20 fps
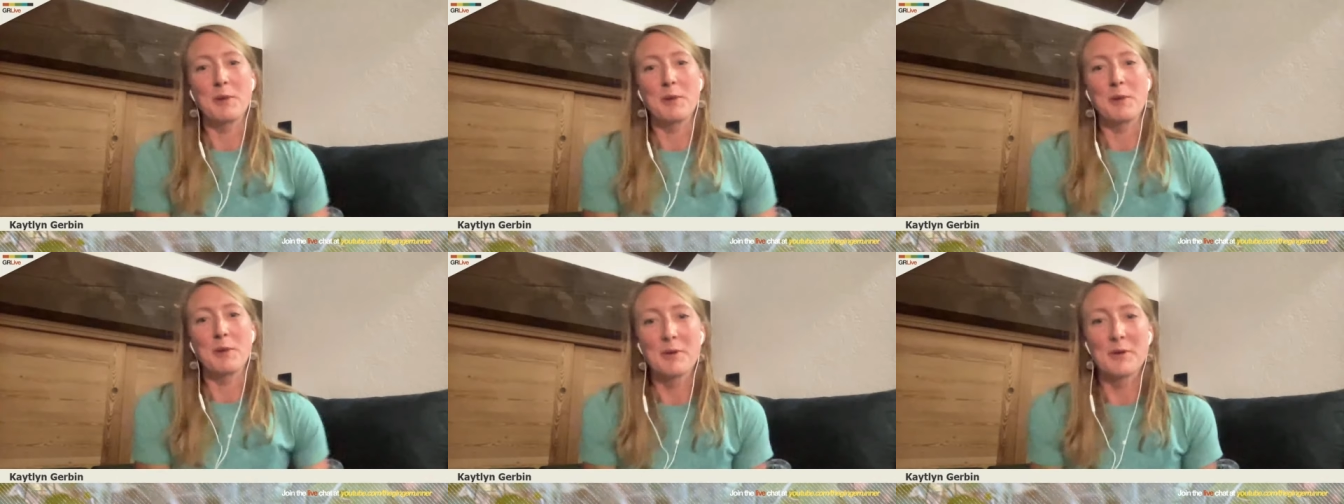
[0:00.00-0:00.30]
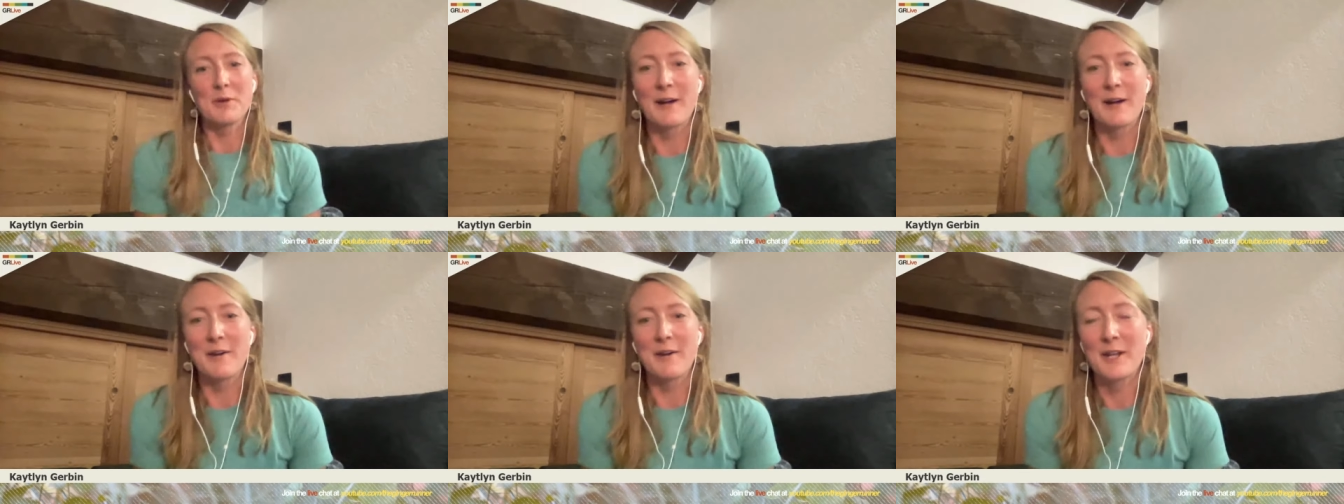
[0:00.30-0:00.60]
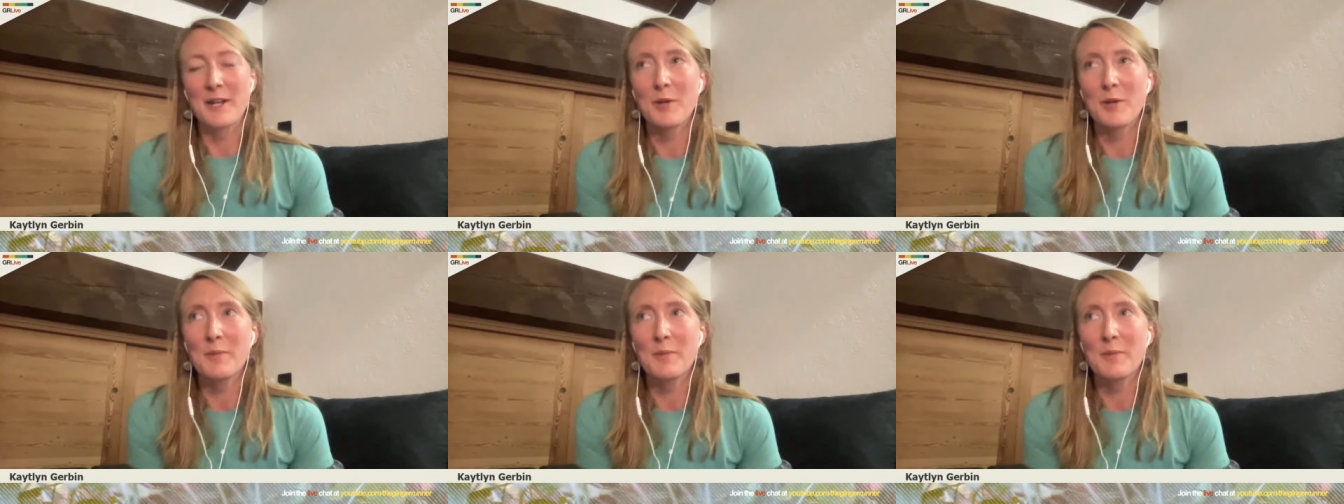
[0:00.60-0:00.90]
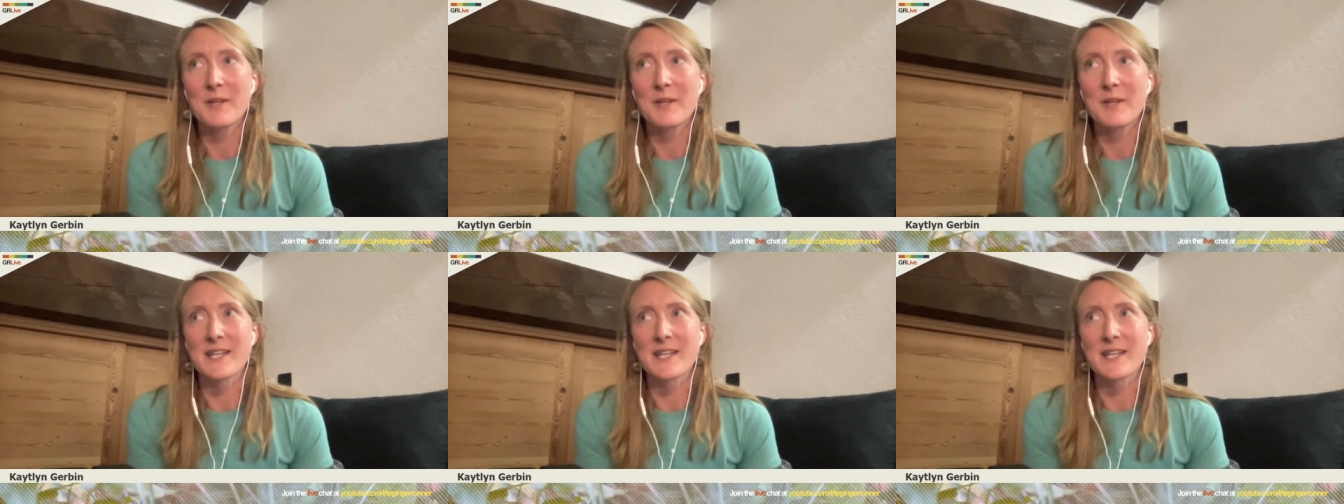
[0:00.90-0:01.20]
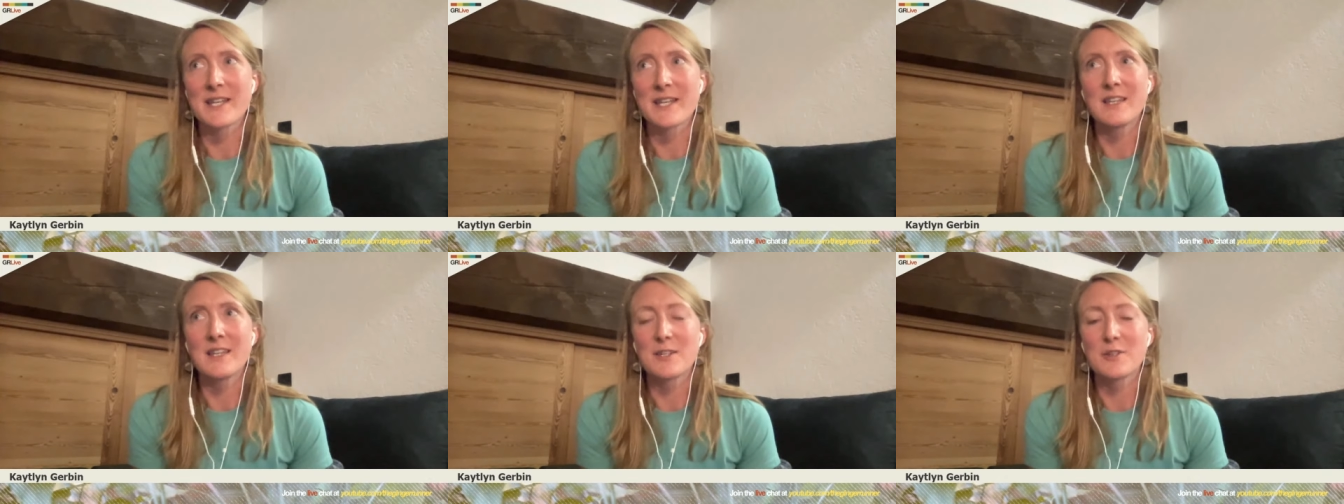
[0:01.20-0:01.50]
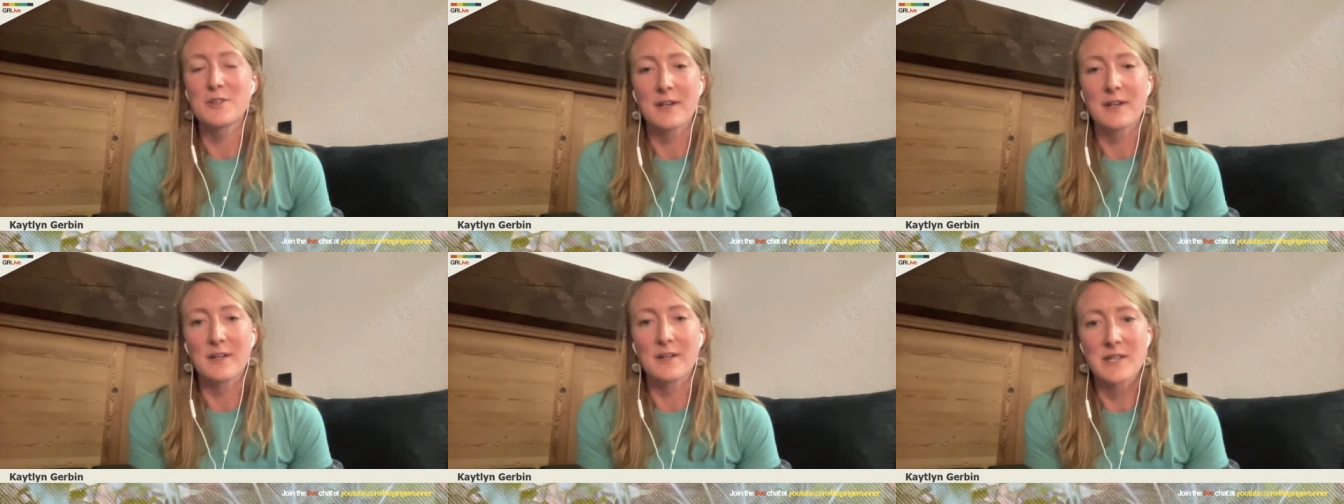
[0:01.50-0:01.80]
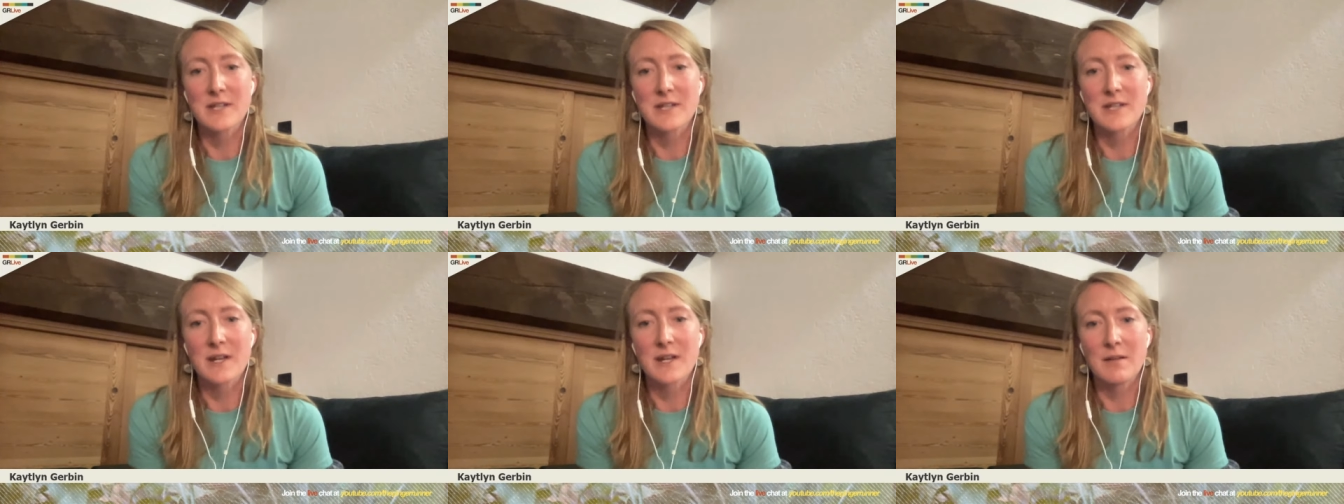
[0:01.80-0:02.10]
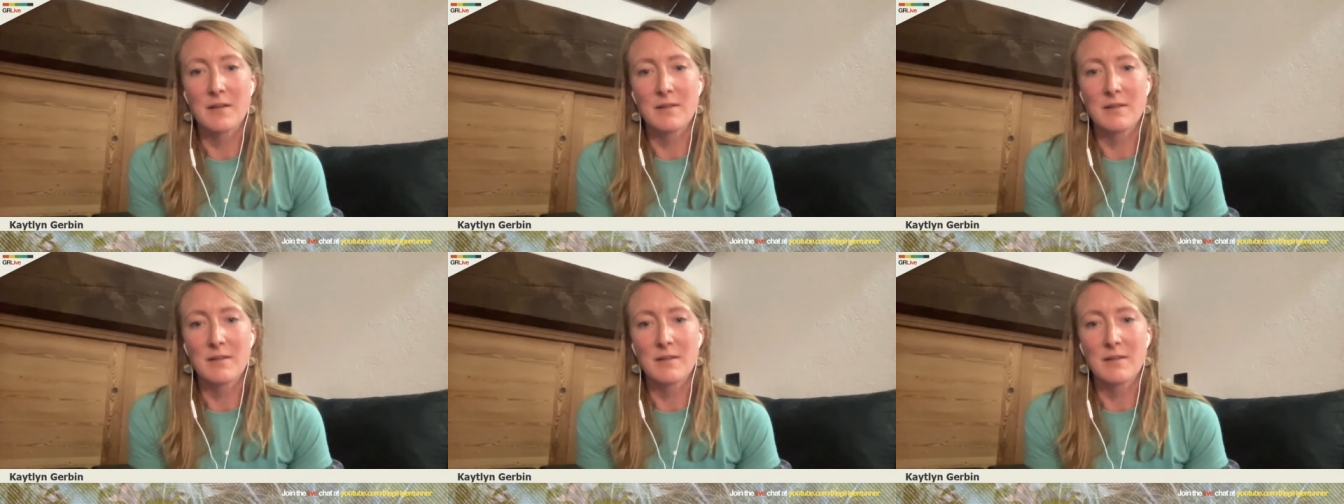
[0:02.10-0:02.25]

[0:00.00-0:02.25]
out here, because I think the trails that,